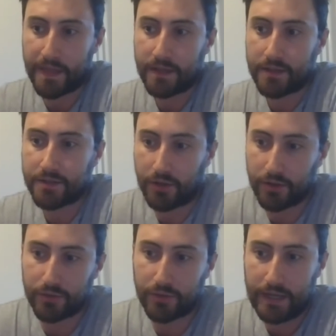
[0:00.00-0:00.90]

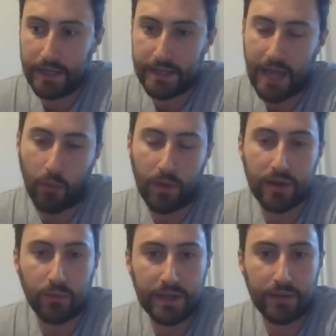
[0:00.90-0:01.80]
So yeah,
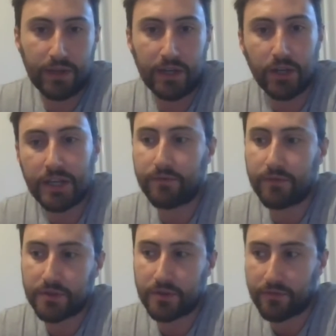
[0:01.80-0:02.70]
we're looking
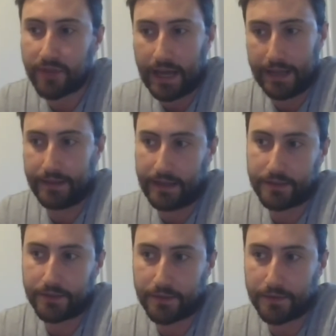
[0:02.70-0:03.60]
for sort of that
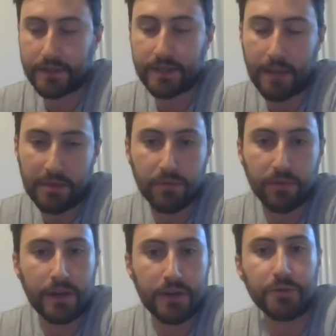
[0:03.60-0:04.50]
sort of
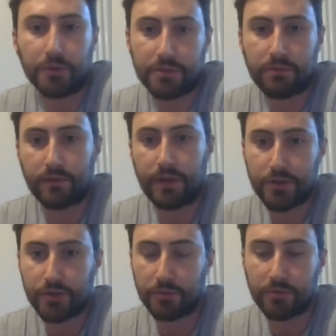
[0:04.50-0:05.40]
semi-professional to
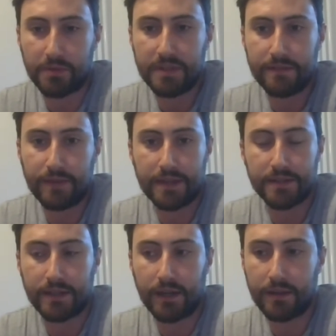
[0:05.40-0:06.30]
professional property
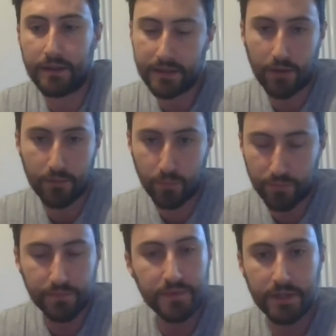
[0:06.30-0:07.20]
investor. You know,
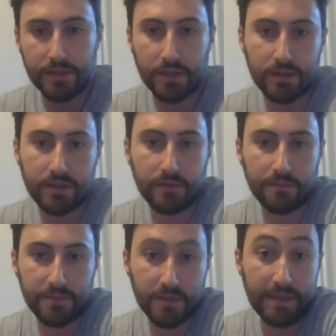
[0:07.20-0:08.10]

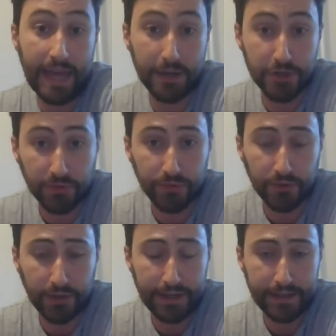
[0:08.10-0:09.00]
to be eligible
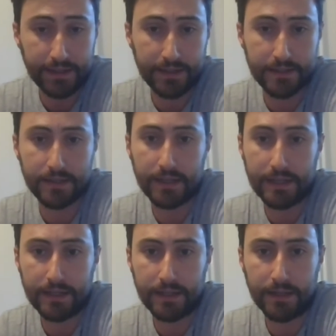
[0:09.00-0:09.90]
for a
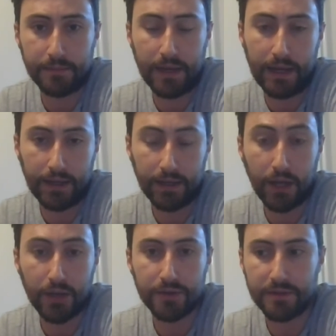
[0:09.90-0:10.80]
Selena
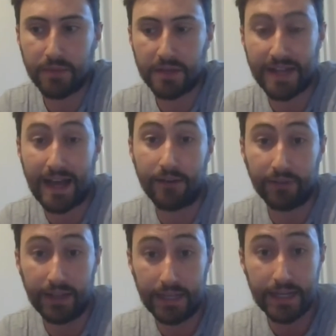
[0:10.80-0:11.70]
loan, you must have
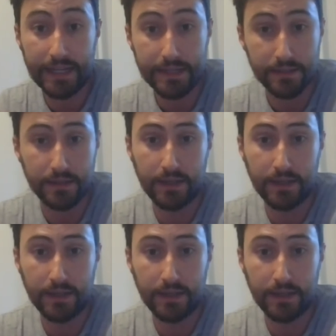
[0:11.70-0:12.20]
at least